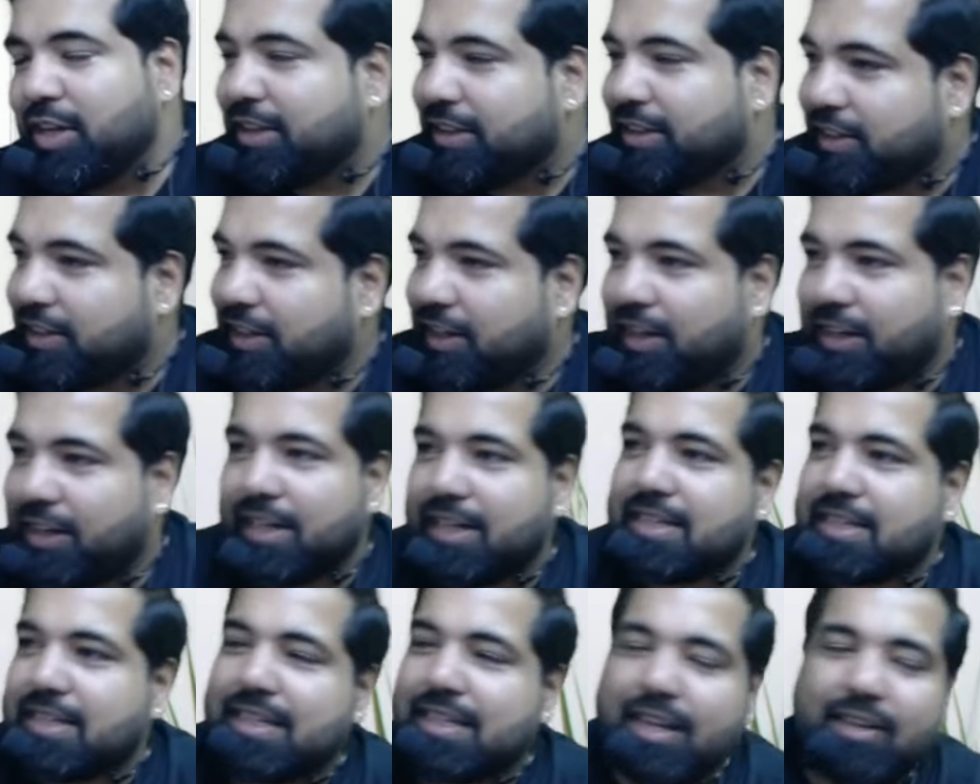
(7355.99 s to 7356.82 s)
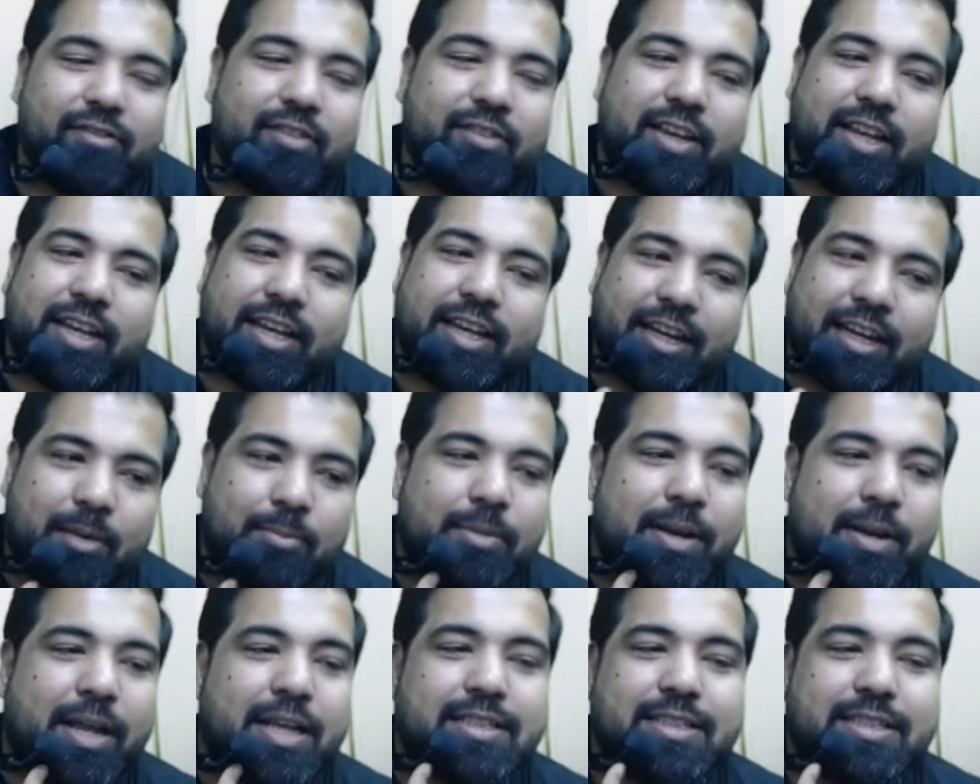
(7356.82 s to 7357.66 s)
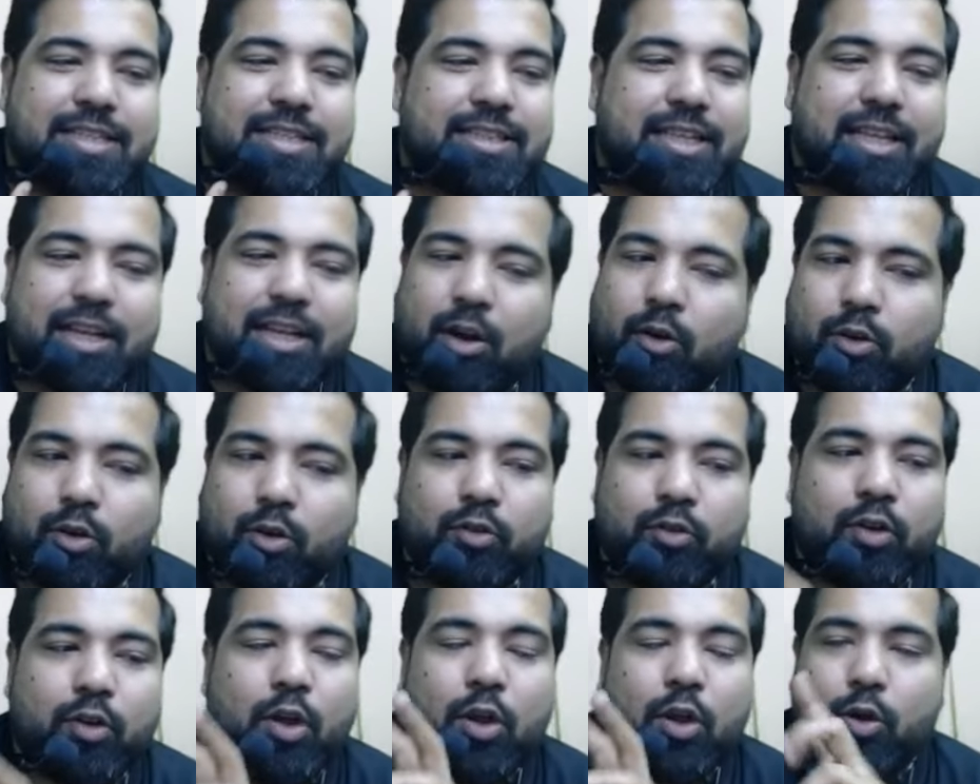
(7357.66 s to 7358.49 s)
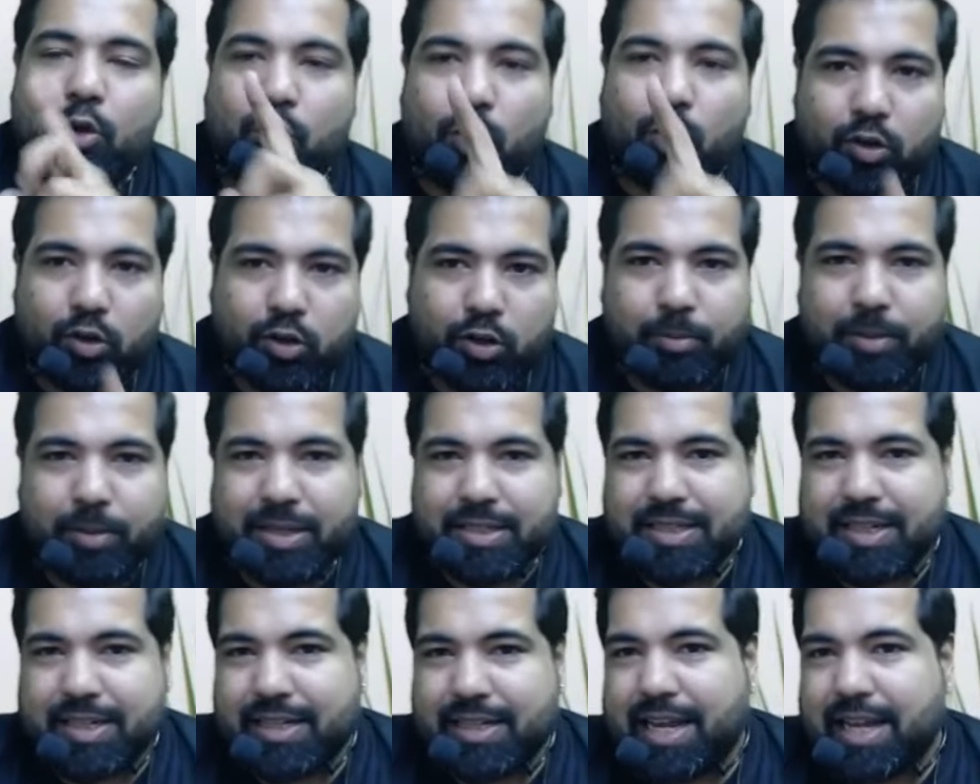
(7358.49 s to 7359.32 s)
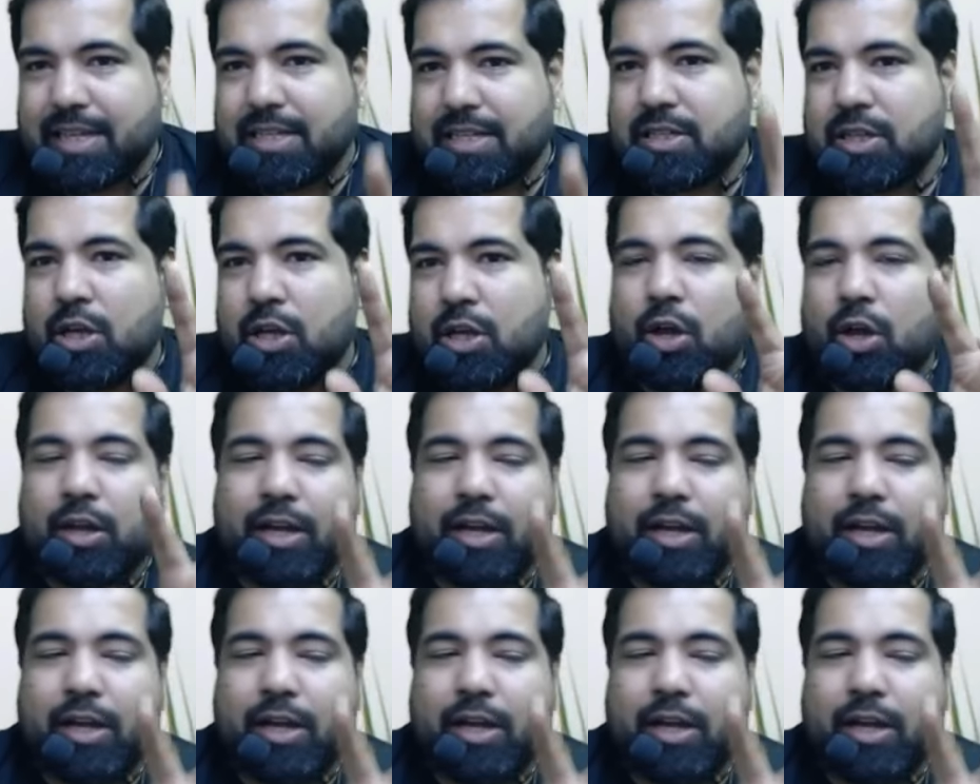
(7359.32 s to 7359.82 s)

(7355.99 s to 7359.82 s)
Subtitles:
300. Same way income tax, guys, they round off, not your basic tax.